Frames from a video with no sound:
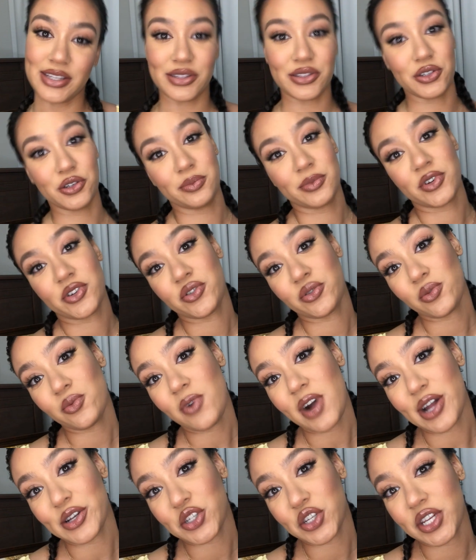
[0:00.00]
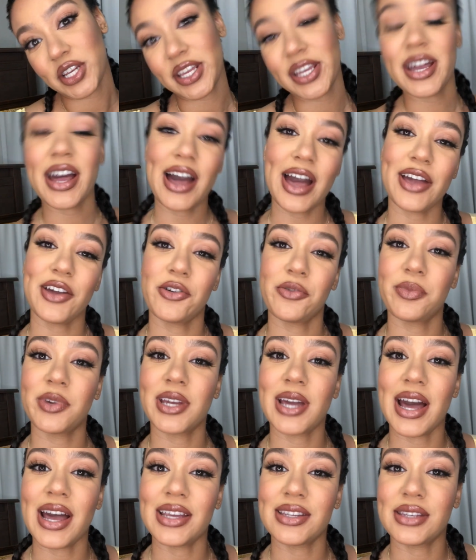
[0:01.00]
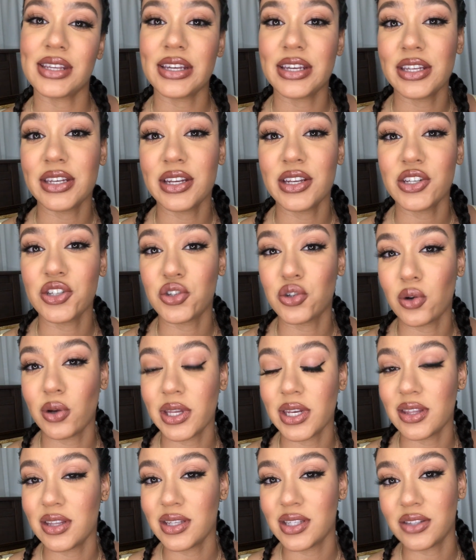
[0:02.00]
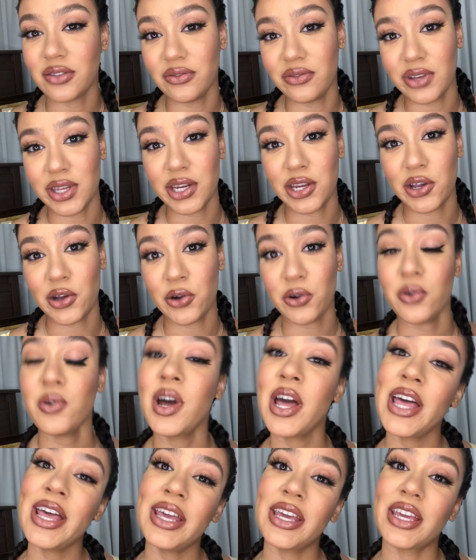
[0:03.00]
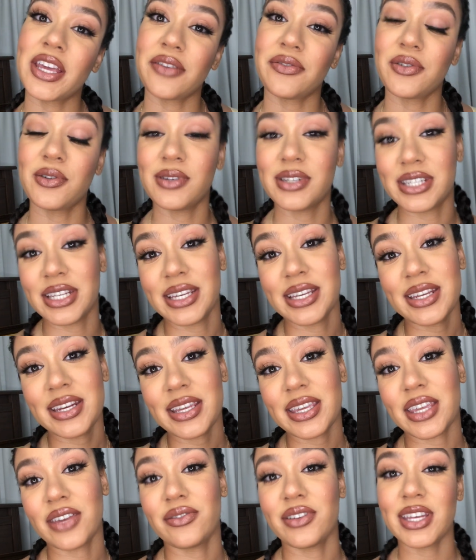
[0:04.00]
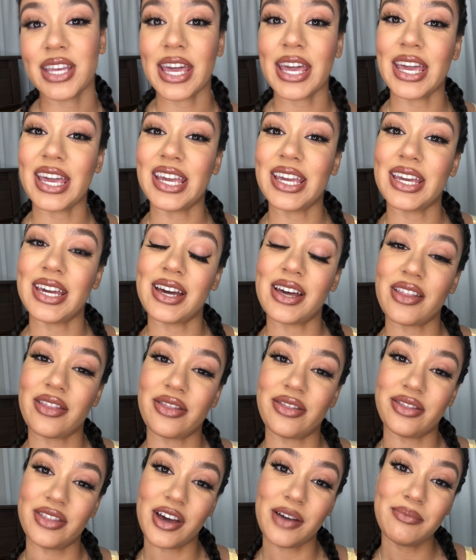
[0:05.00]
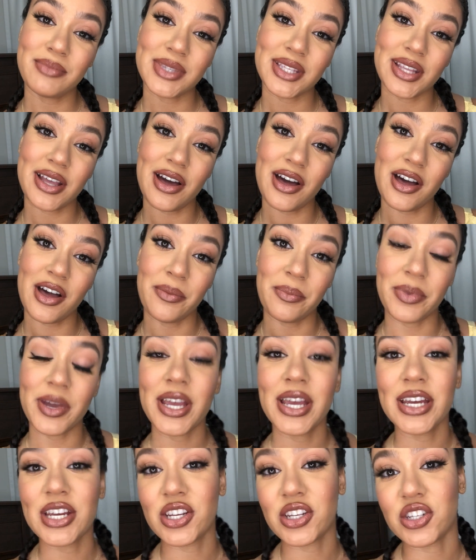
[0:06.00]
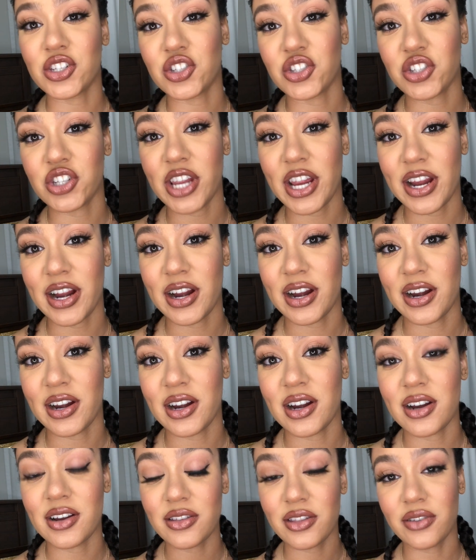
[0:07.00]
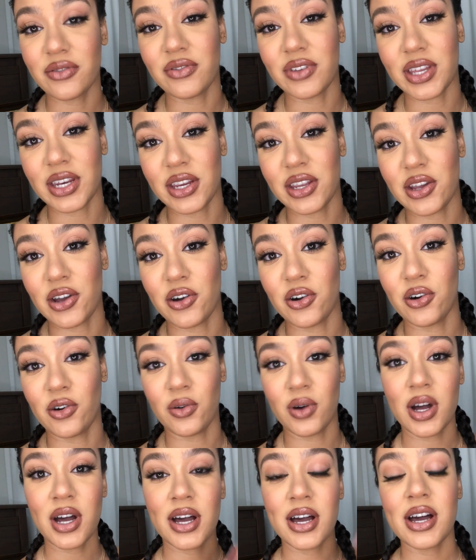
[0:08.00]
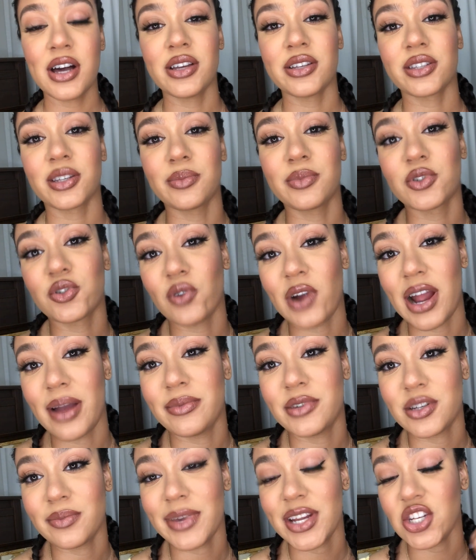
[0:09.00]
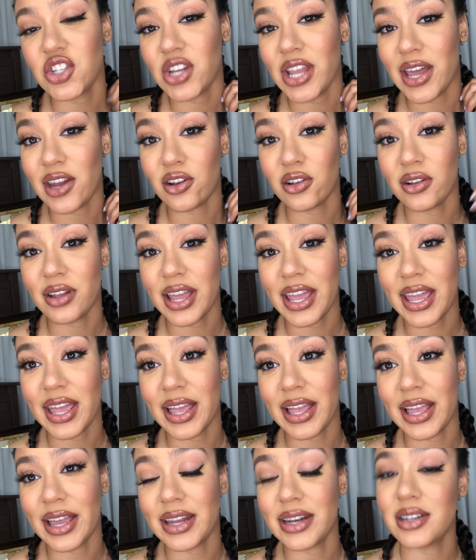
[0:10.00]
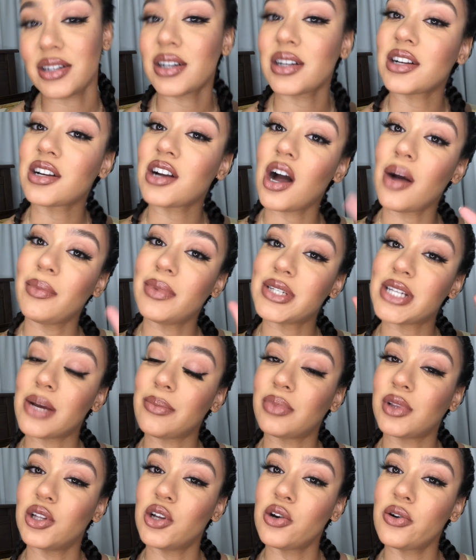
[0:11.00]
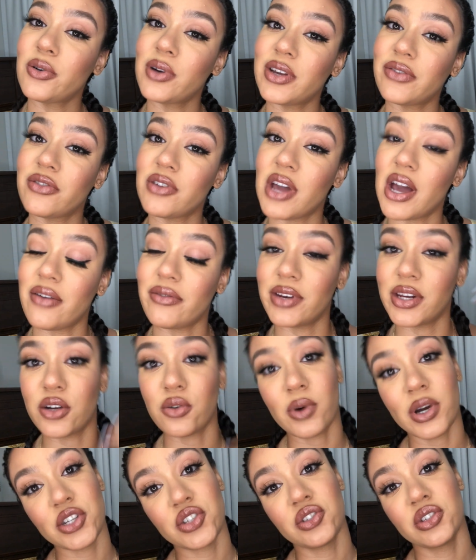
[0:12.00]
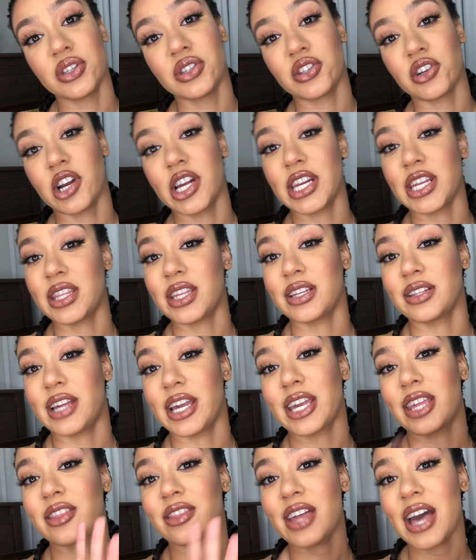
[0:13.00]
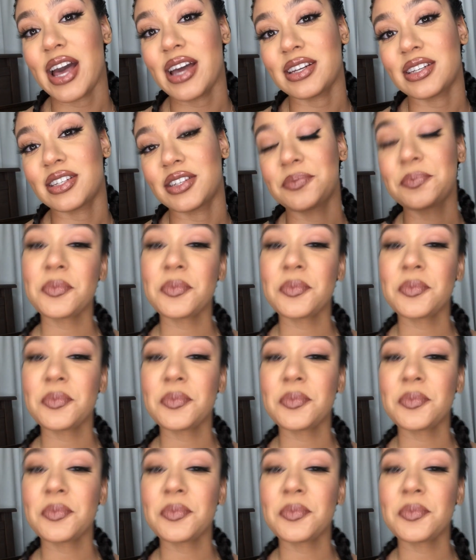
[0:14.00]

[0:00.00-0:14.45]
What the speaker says: so much for watching. I hope you guys enjoyed this video. If you did, give it a thumbs up, share the video, subscribe to my channel, and comment down below if you have any questions or anything like that.